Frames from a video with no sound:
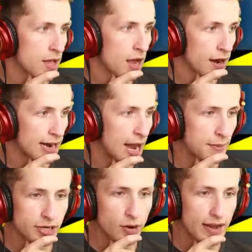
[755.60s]
All right, I'm
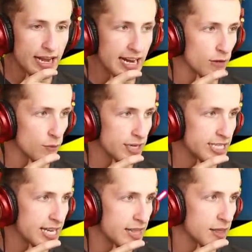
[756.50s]
going to go ahead and
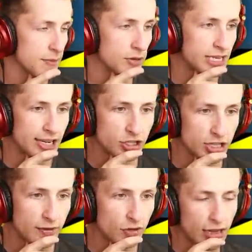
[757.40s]
reset the mutation
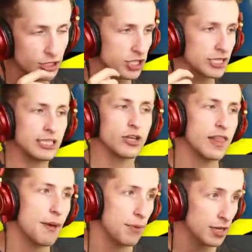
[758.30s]
level. I just clicked on
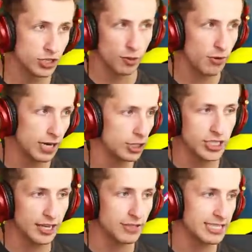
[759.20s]
that button, so mutation
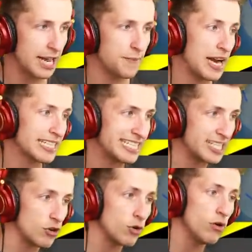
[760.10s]
level's down back to
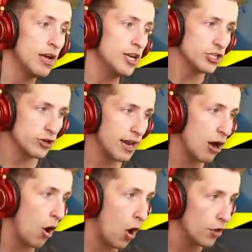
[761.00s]
zero. So now
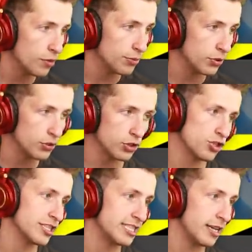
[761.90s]
all the balloons are
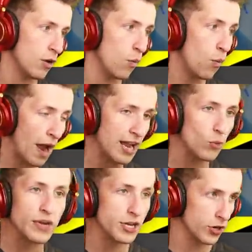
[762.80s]
just way
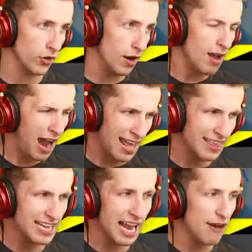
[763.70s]
weaker. I
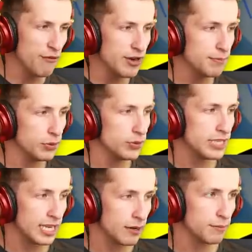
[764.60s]
think every balloon,
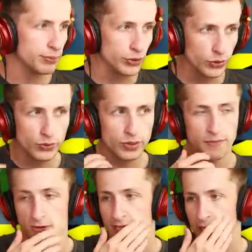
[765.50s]
balloon
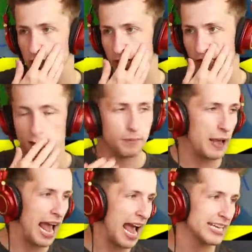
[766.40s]
mutation level
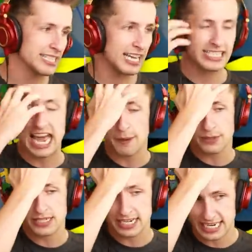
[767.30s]
adds like
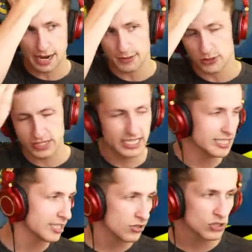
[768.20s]
10% damage
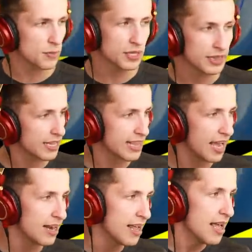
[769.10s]
resistance or something like
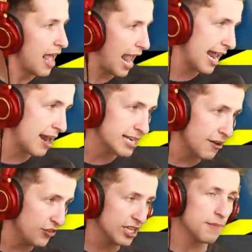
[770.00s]
that. It, it
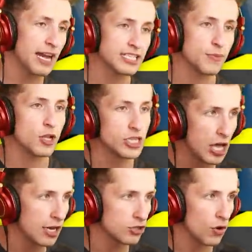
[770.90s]
definitely makes them a
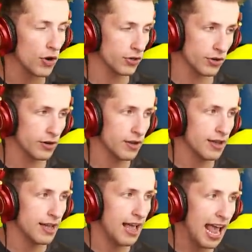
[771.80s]
lot stronger
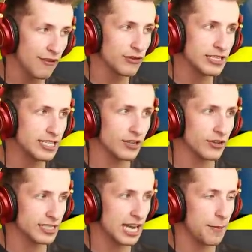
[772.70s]
every single
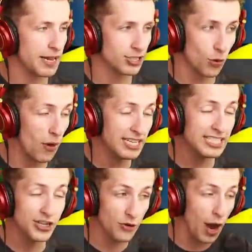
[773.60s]
time. And so once
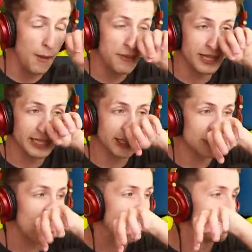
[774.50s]
you're up in like the
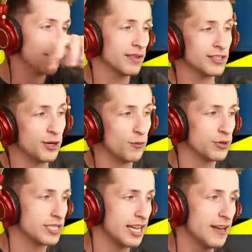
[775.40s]
20, you know,
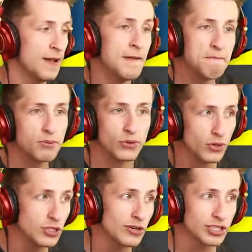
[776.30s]
percent,
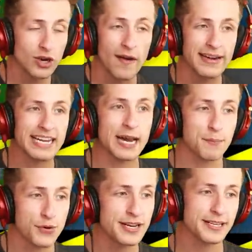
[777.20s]
balloons are starting to get
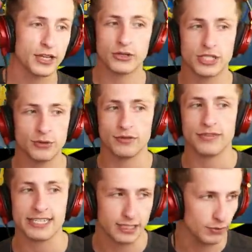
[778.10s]
pretty close to
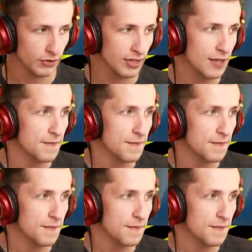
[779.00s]
invincible.